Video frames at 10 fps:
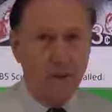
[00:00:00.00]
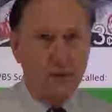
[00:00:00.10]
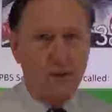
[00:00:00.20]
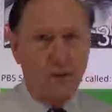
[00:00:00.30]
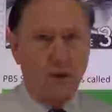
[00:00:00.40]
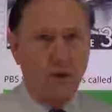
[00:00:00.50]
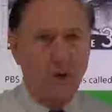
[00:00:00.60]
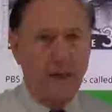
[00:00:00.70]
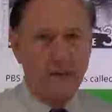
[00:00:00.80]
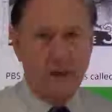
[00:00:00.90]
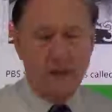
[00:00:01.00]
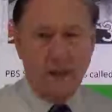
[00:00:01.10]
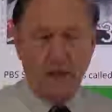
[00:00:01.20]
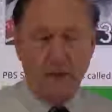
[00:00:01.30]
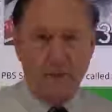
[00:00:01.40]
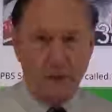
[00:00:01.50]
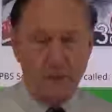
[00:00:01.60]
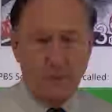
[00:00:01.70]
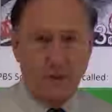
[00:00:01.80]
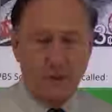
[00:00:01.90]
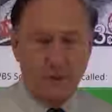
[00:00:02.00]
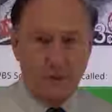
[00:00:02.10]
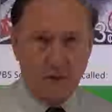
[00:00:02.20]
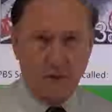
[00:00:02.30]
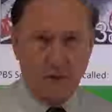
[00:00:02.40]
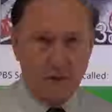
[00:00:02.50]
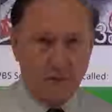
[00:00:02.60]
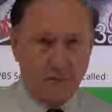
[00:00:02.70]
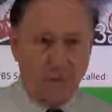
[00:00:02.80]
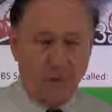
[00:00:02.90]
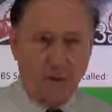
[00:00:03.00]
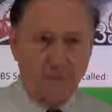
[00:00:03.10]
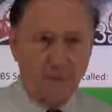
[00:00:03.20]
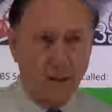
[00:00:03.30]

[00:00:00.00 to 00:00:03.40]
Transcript: So, as I said in the first part of this series 4,